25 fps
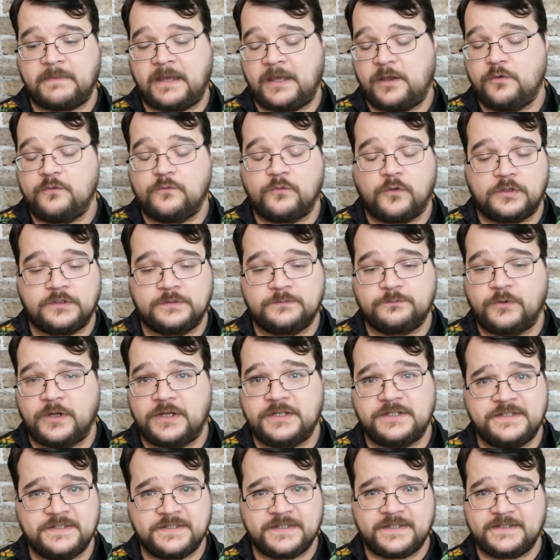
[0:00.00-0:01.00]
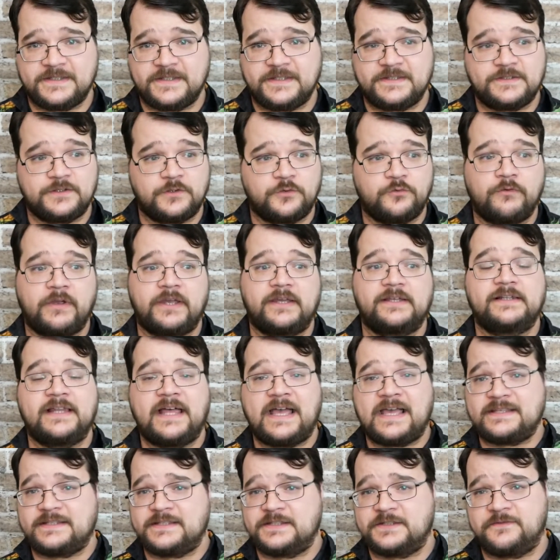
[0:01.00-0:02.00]
overall impressions is this is a great
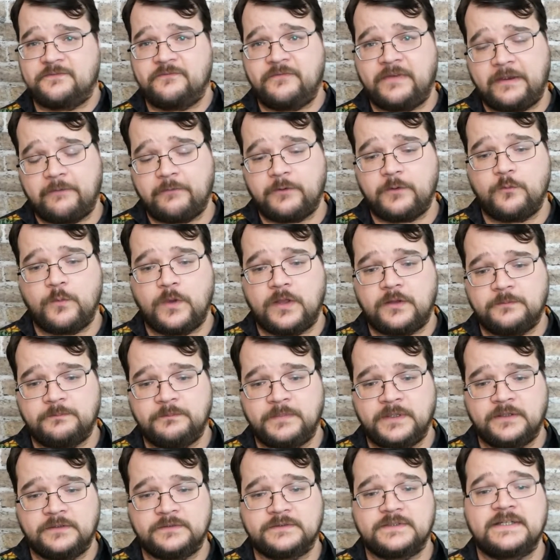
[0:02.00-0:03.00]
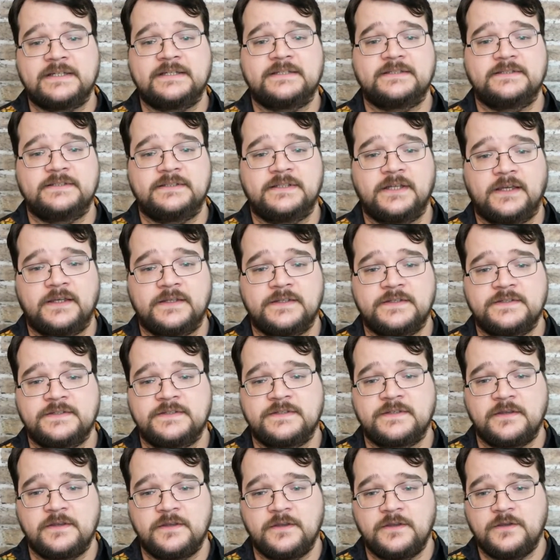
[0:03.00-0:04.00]
class. It's very well built. It
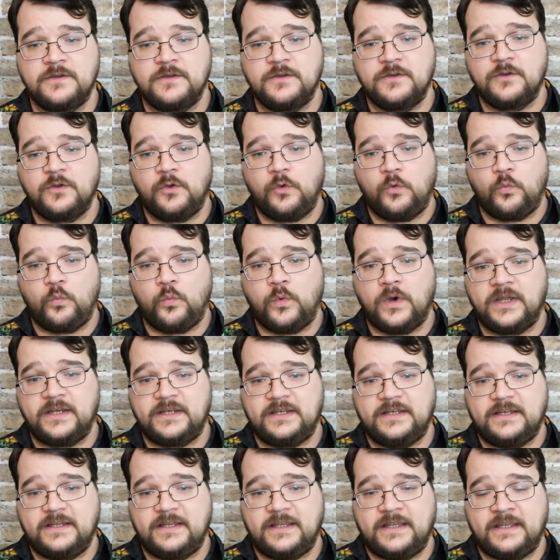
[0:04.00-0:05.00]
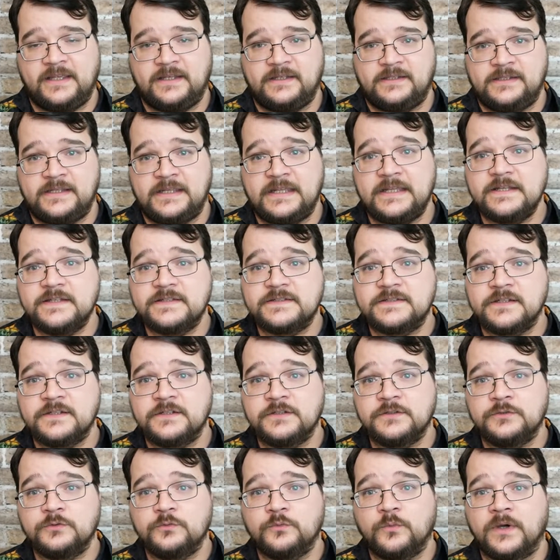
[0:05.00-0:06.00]
does what it needs to
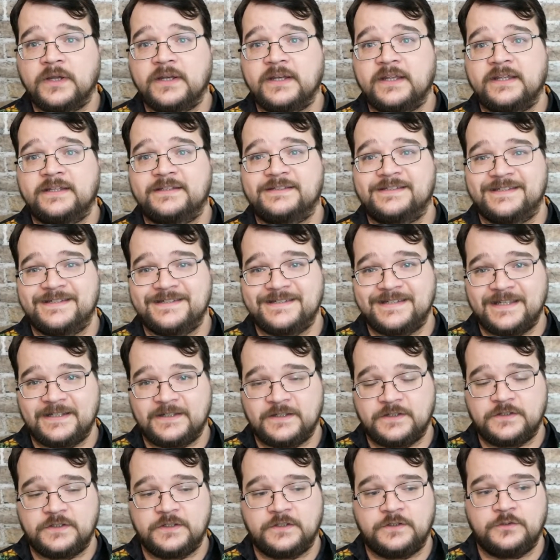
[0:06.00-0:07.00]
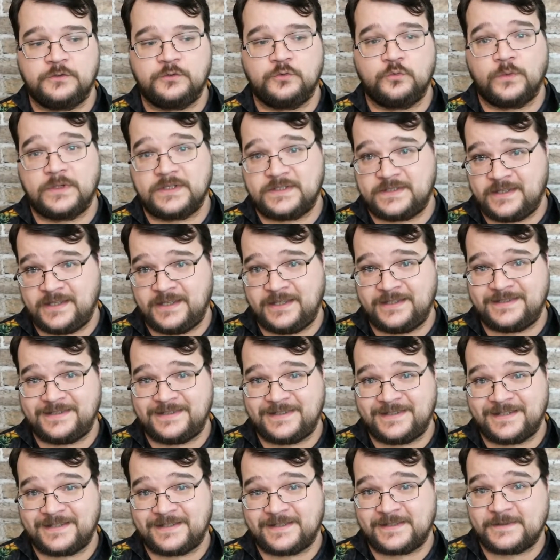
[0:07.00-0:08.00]
do, what it's intended to do, what
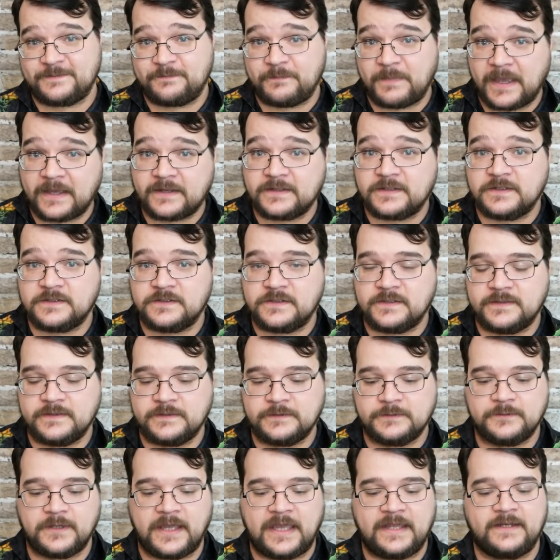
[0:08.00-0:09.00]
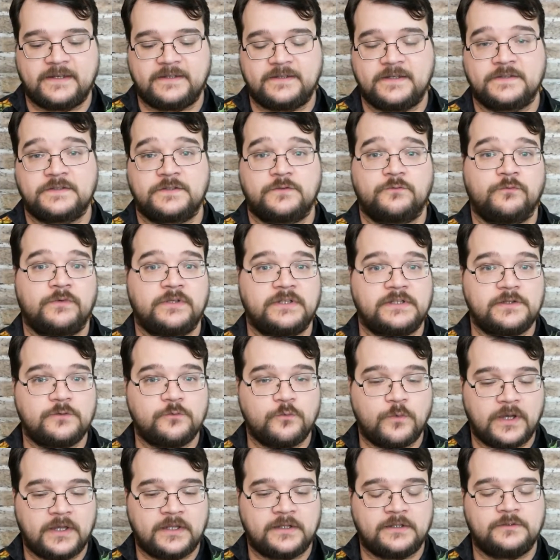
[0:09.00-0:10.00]
it's expected to do, and it does it really
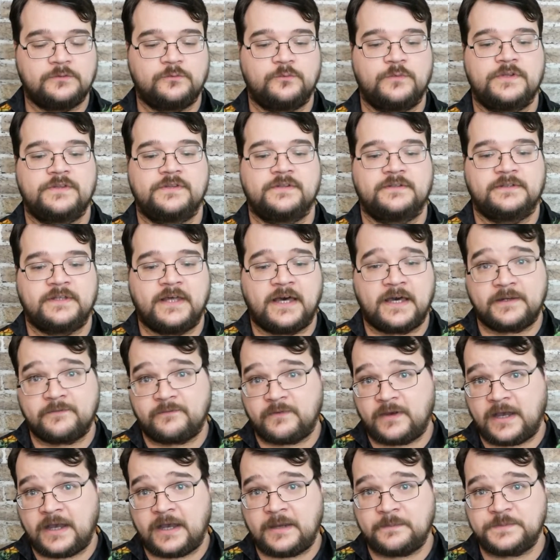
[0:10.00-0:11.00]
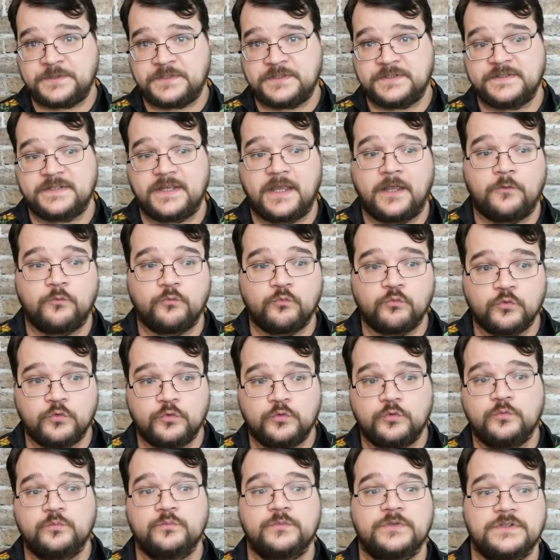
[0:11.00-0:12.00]
well with a lot of options and
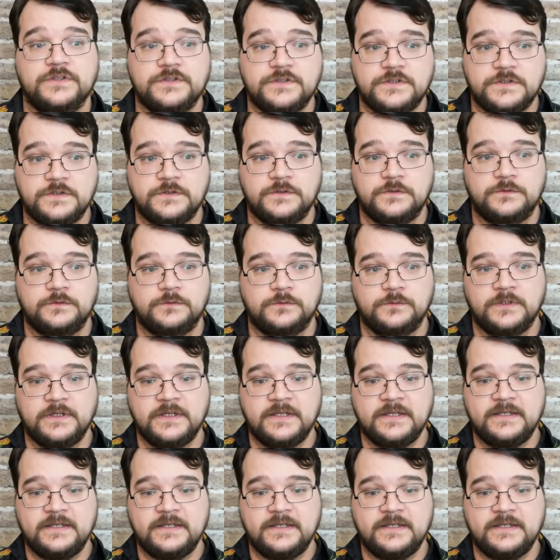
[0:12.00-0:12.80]
room to